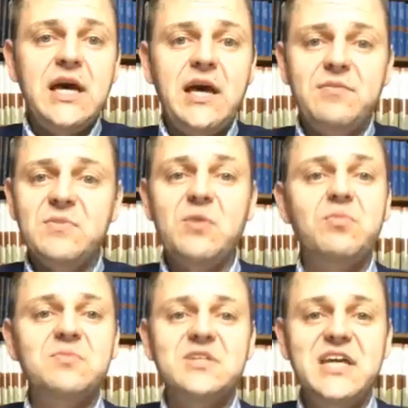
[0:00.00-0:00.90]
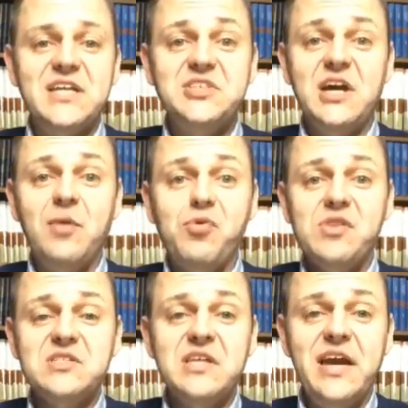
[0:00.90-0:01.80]
um, catching up with
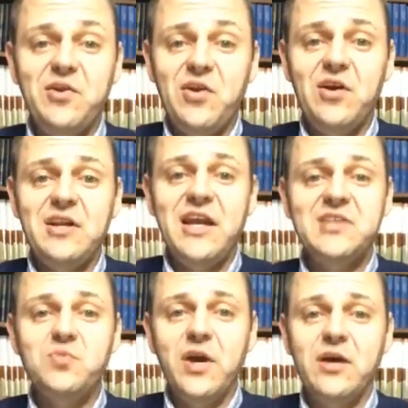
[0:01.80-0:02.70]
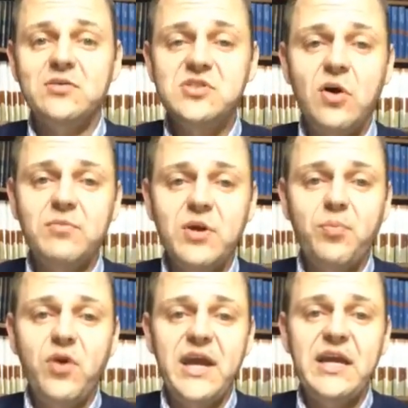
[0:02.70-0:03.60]
us later on as well. So I'm going
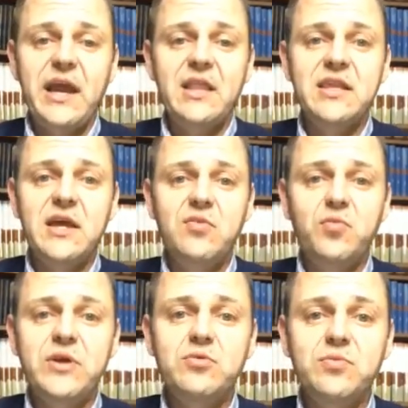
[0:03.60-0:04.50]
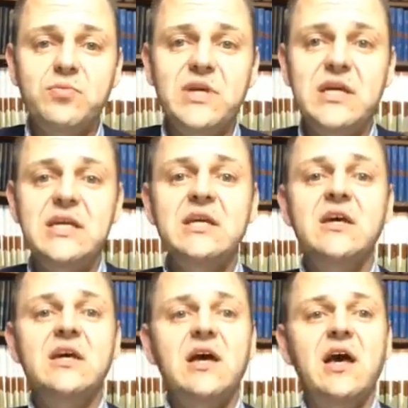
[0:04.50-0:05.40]
to pray and then we will be
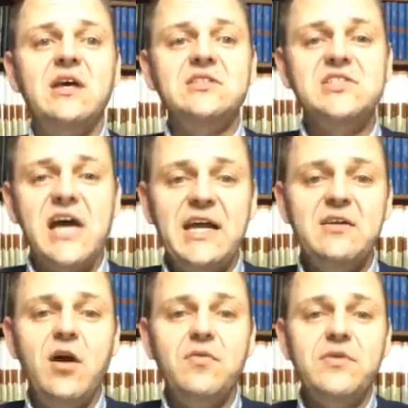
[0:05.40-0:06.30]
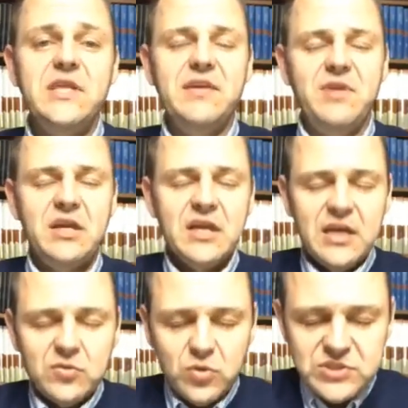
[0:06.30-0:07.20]
uh, signed off for the evening.
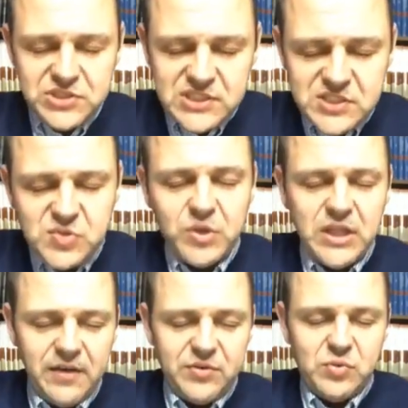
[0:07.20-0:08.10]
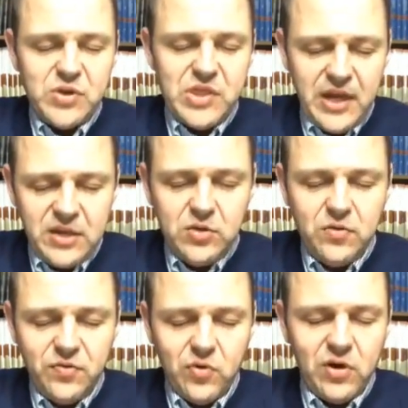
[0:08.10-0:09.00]
Lord Jesus, we love you. We thank
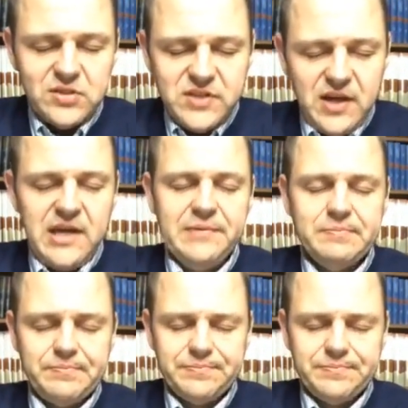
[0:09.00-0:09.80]
you for our time